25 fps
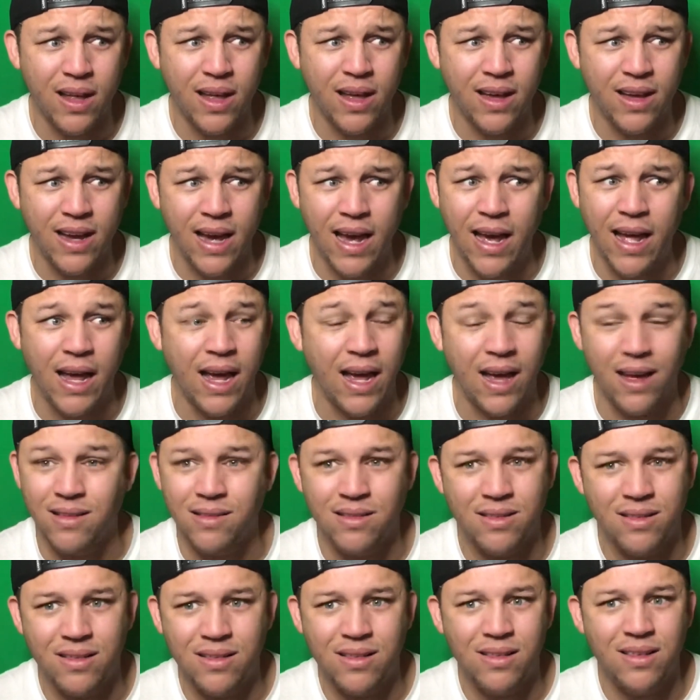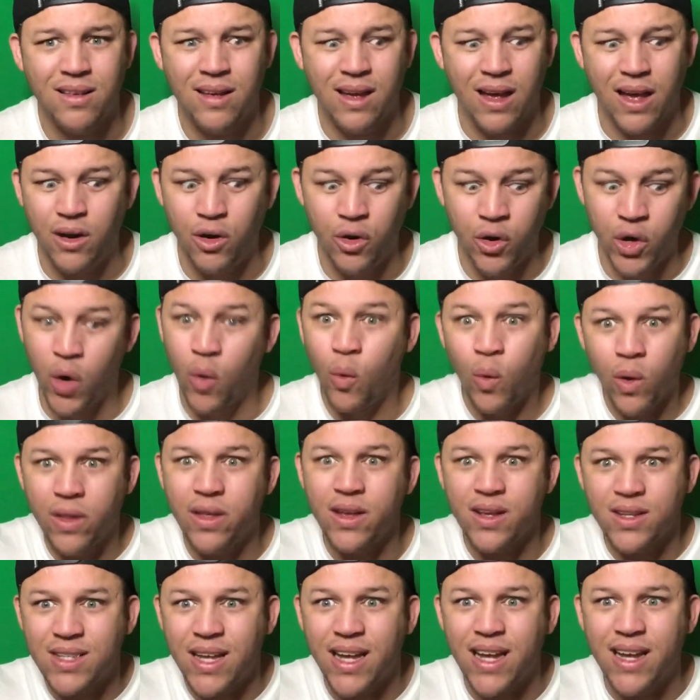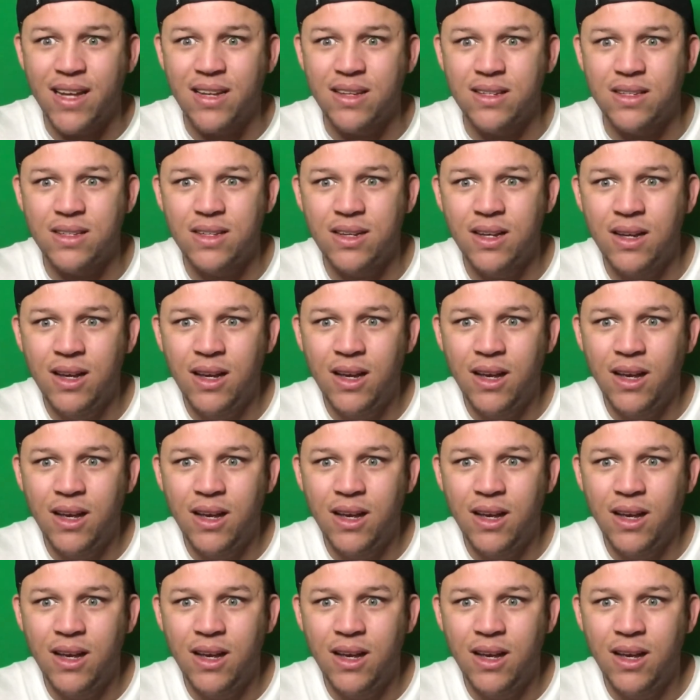I don't know where this is.